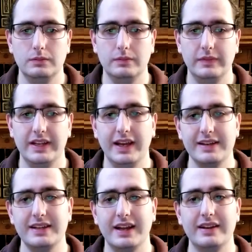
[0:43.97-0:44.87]
In
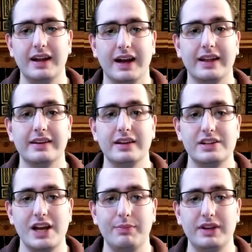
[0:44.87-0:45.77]
1999,
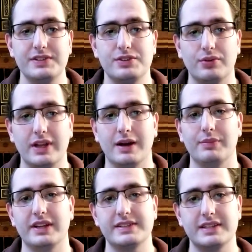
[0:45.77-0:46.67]
Japanese toy
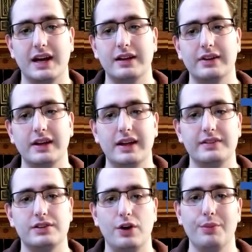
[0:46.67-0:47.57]
companies Takara and
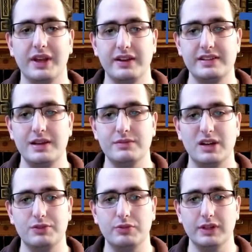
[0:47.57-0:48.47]
Tomy teamed
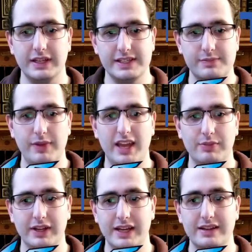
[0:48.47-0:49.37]
up to release
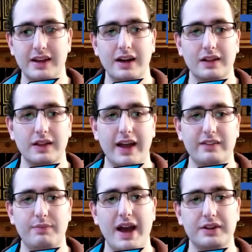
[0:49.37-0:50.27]
Beyblade, a line
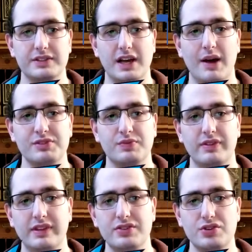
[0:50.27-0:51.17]
of battle tops
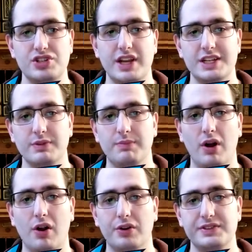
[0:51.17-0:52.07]
with interchangeable
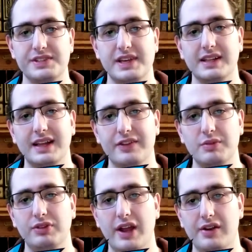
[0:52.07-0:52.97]
parts that allowed the
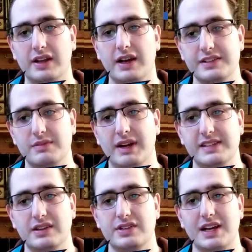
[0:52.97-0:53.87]
player to customize
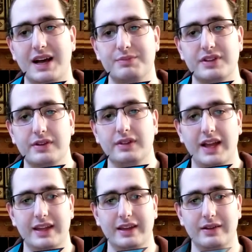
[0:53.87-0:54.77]
their top to their
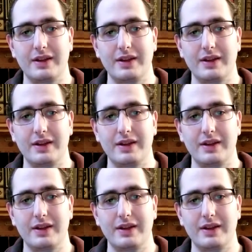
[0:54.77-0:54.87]
liking.